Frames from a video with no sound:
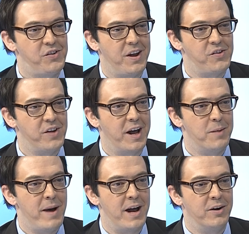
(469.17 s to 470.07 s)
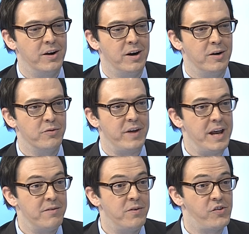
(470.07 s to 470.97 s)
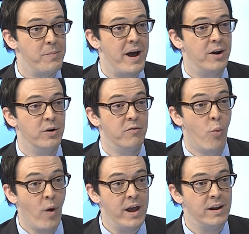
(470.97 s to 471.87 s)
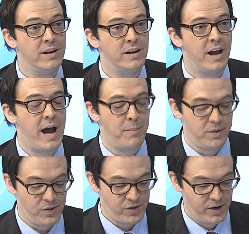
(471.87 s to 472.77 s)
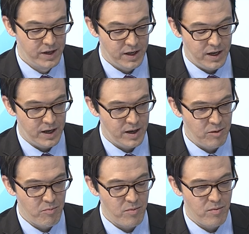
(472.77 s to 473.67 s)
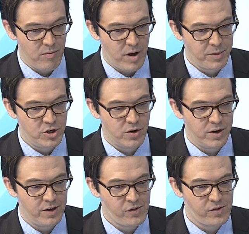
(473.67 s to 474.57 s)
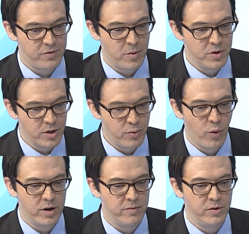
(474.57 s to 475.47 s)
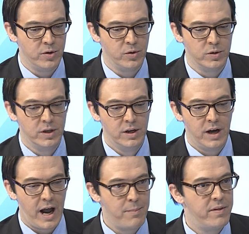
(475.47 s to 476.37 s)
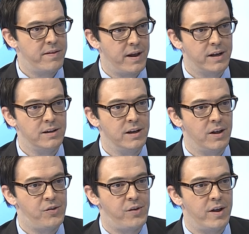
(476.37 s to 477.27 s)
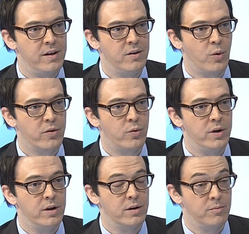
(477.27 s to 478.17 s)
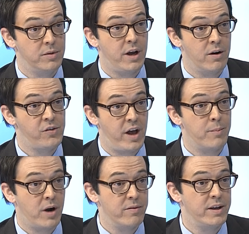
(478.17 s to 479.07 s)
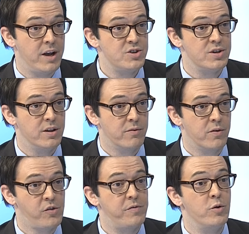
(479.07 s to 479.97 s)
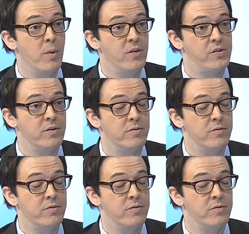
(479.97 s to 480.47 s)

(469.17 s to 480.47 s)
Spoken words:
it's not a matter of if, it's a matter of when it happens. I'm curious, from your point of view, hypothetically, let's say North Korea carries out a provocation in the first few months of